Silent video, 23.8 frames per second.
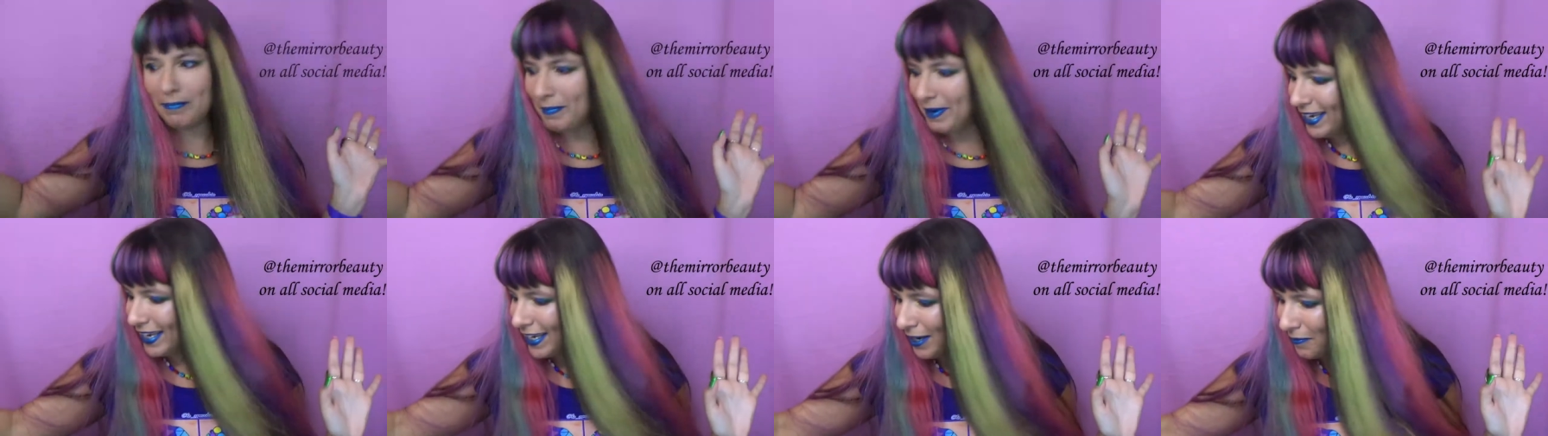
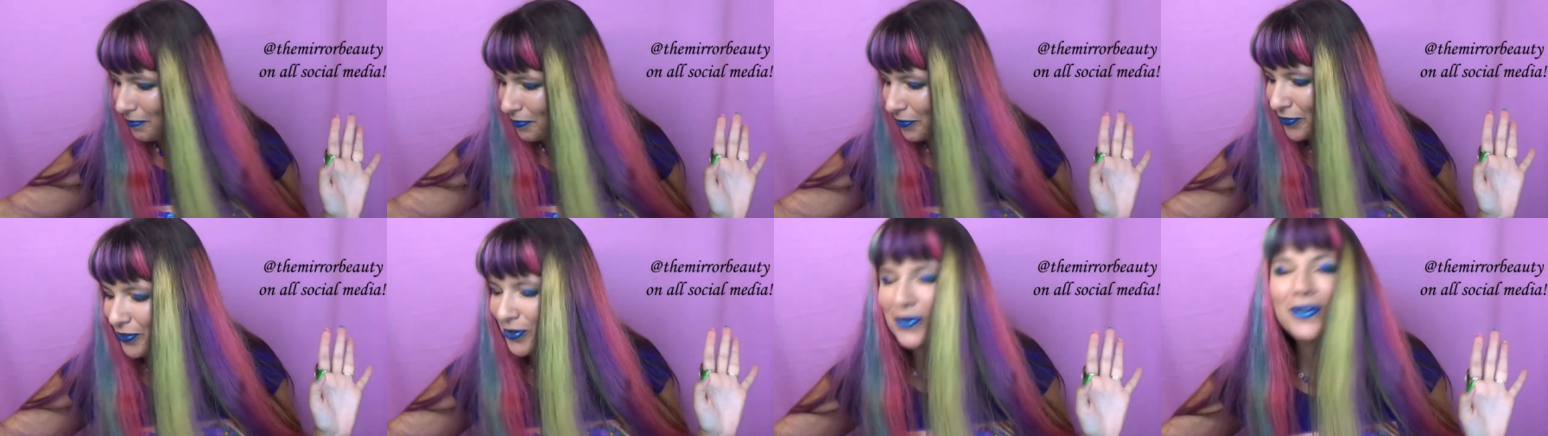
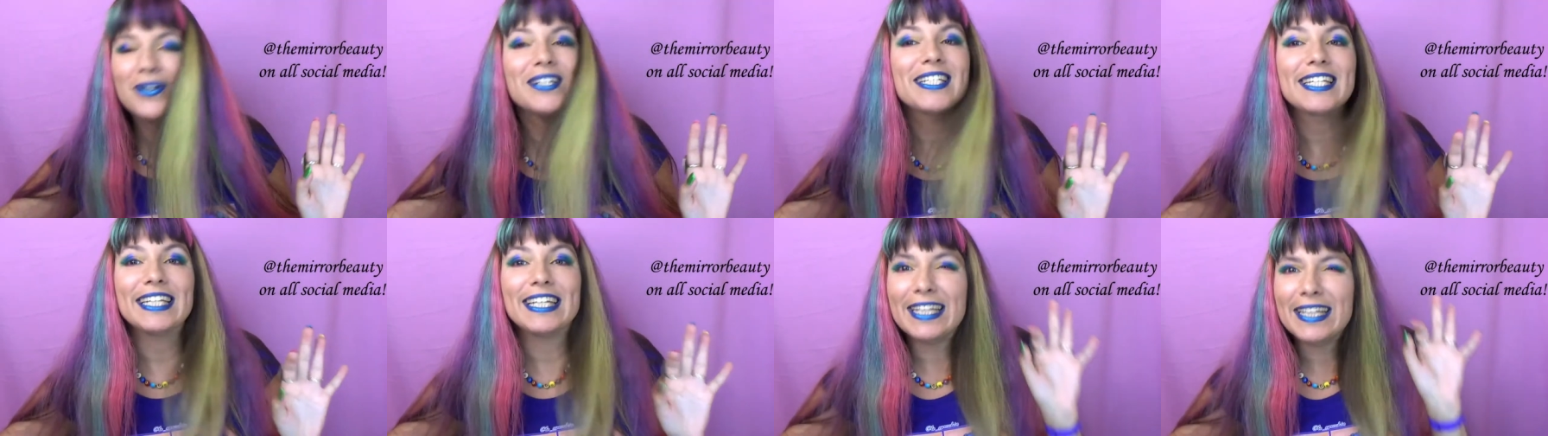makeup, of
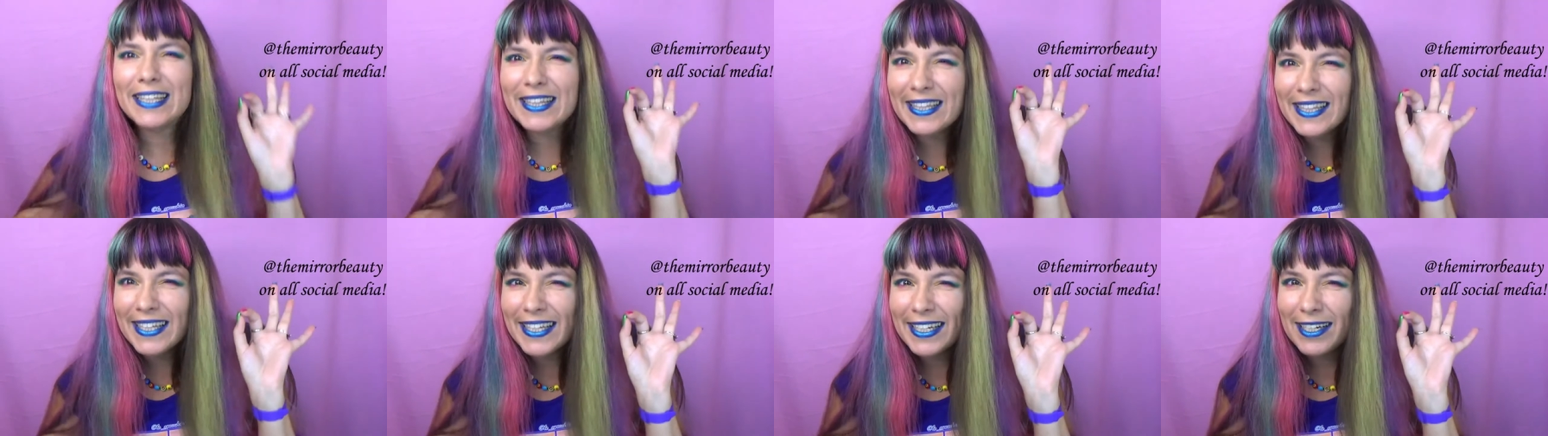course, a
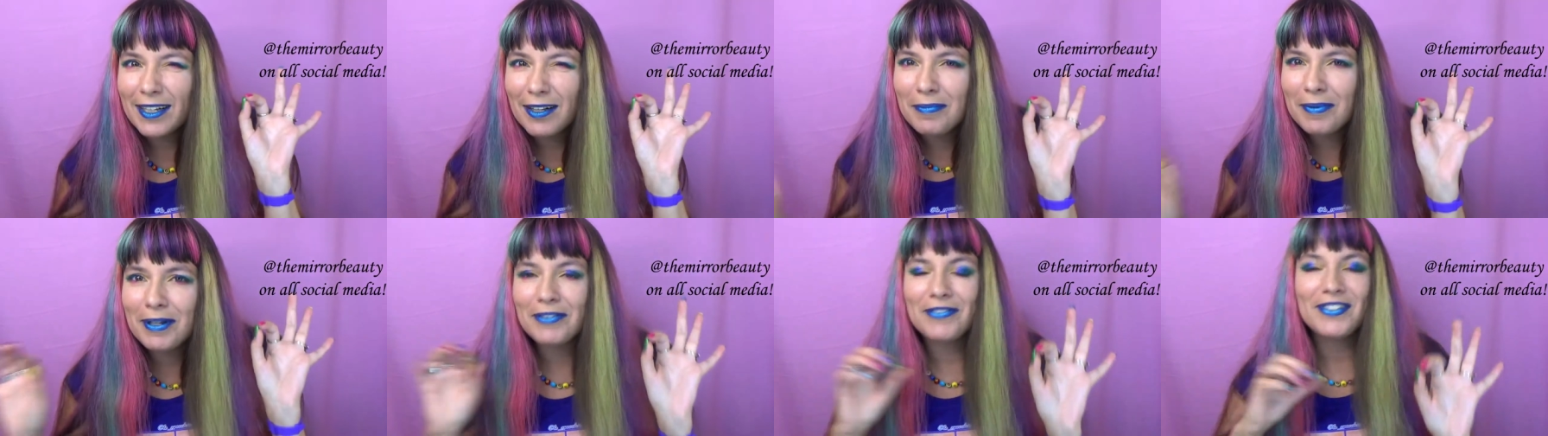
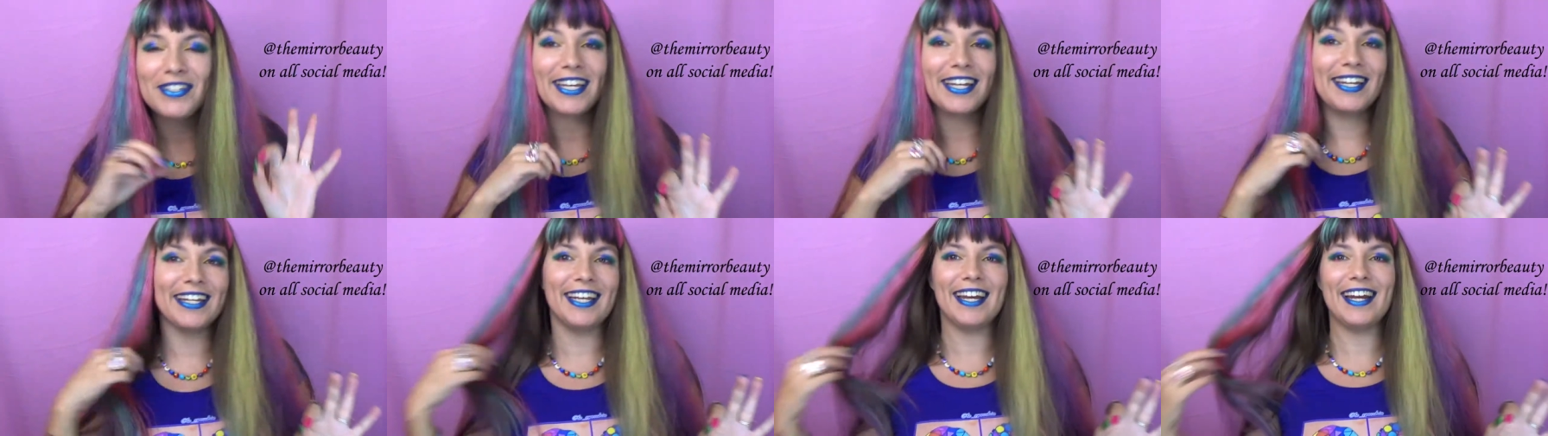little bit of
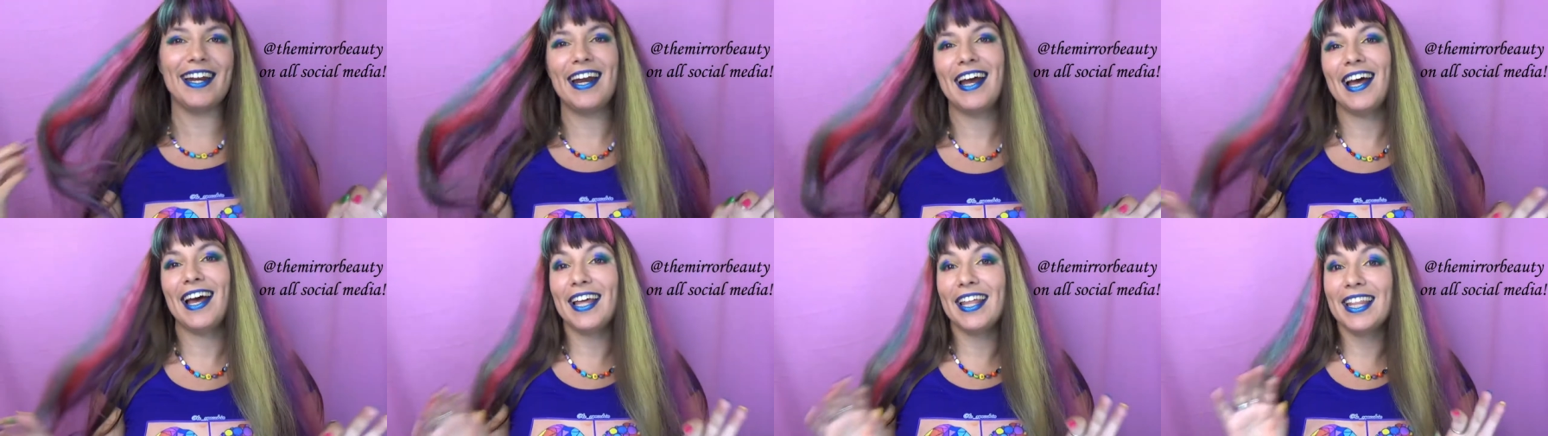
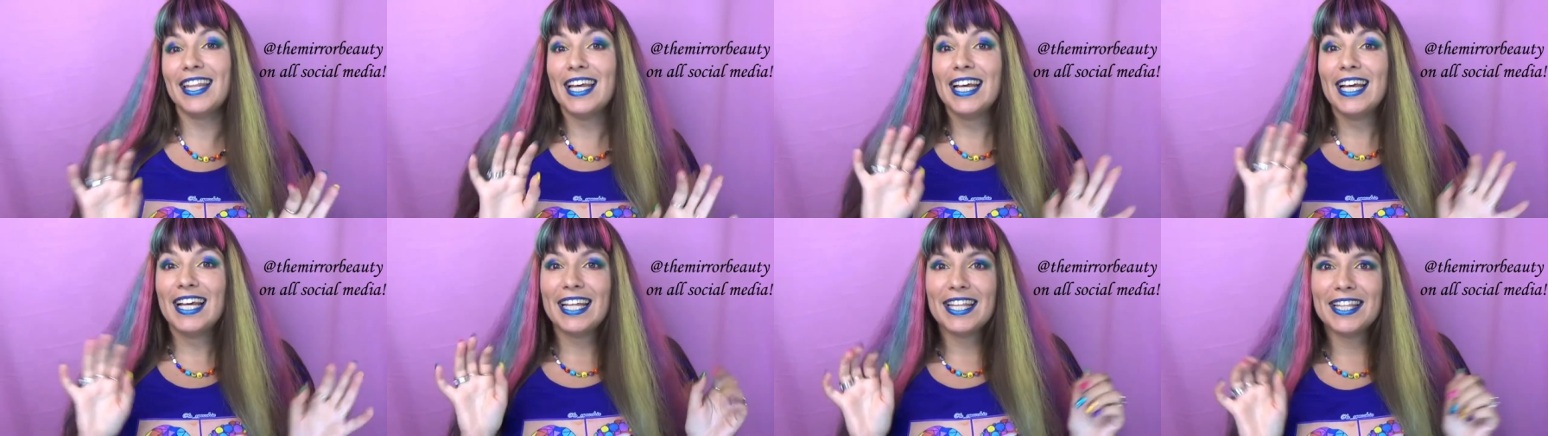skincare,
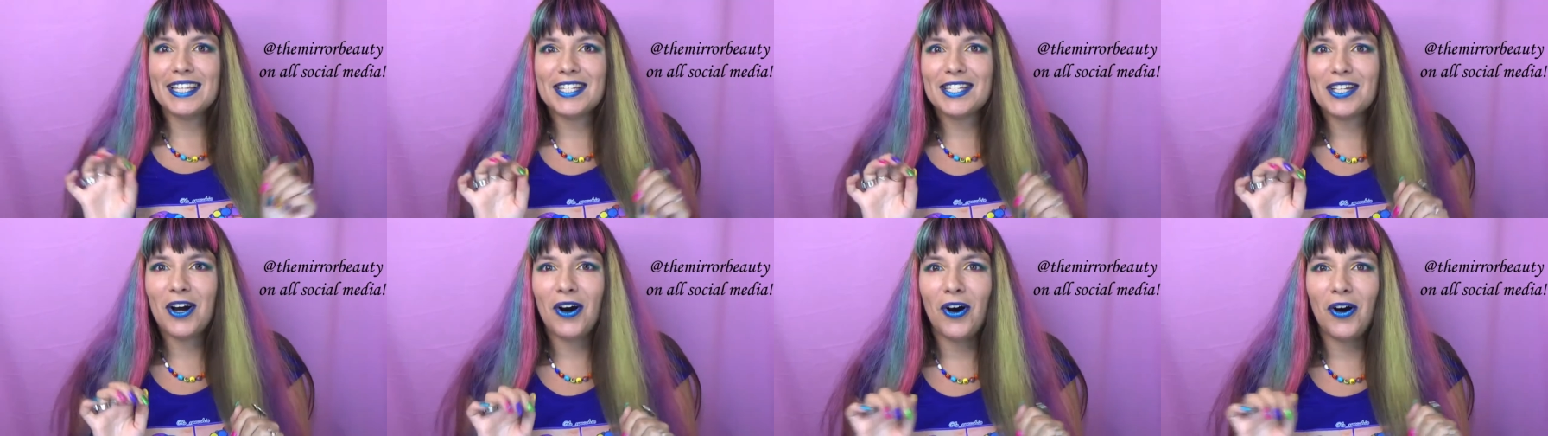and
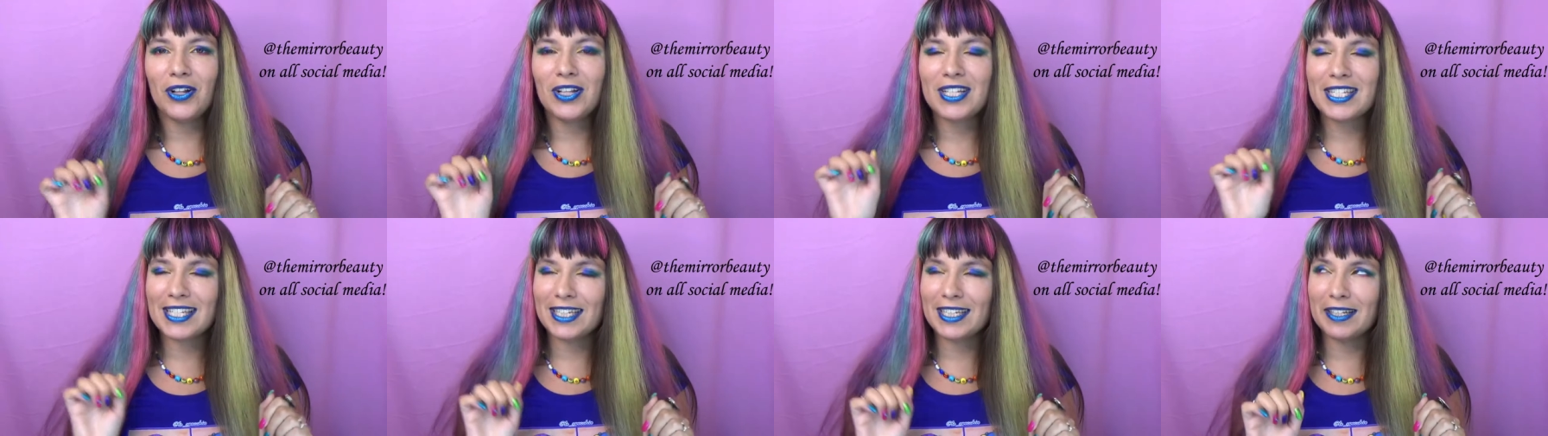this
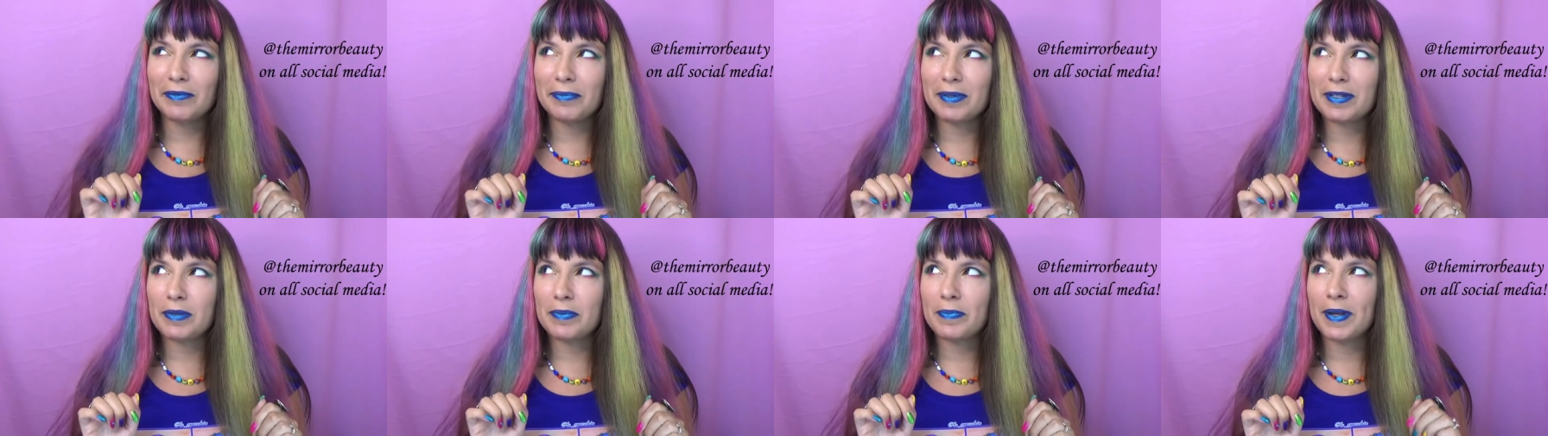haul is a
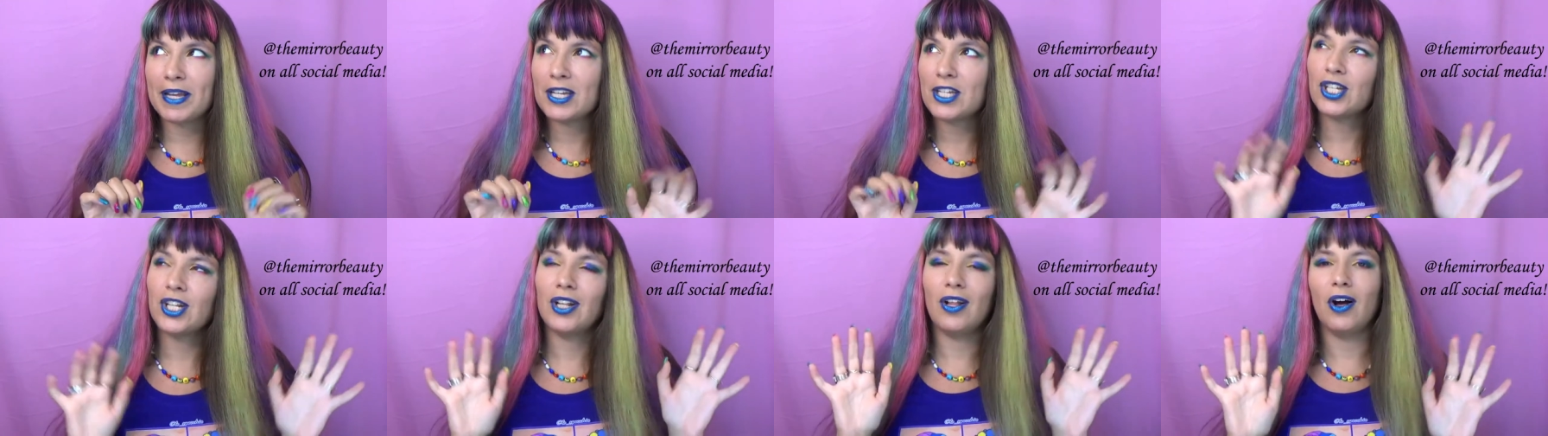little bit
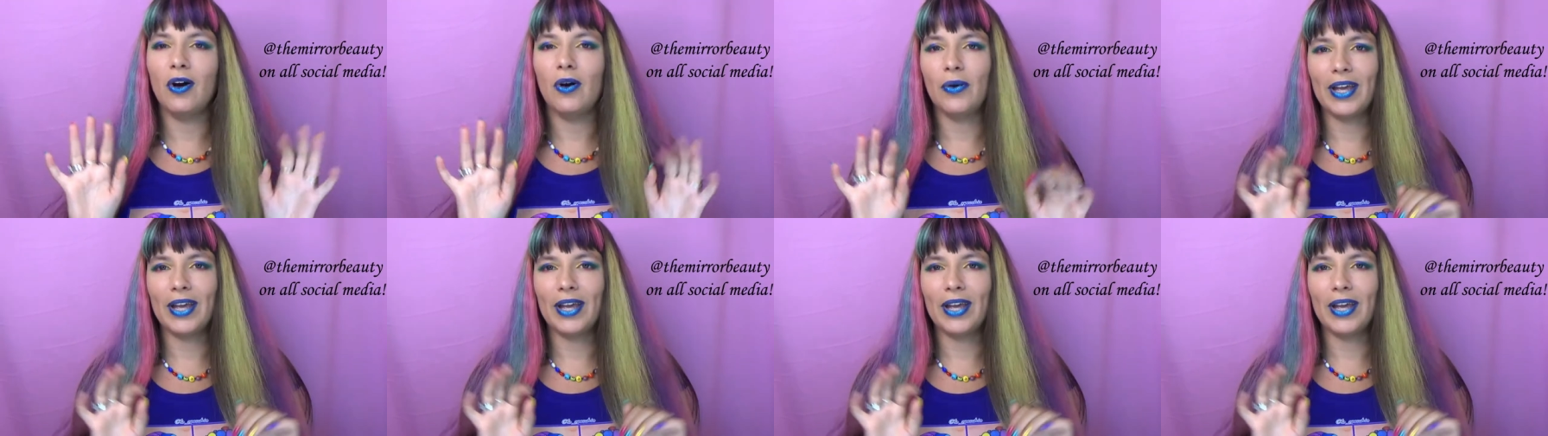special.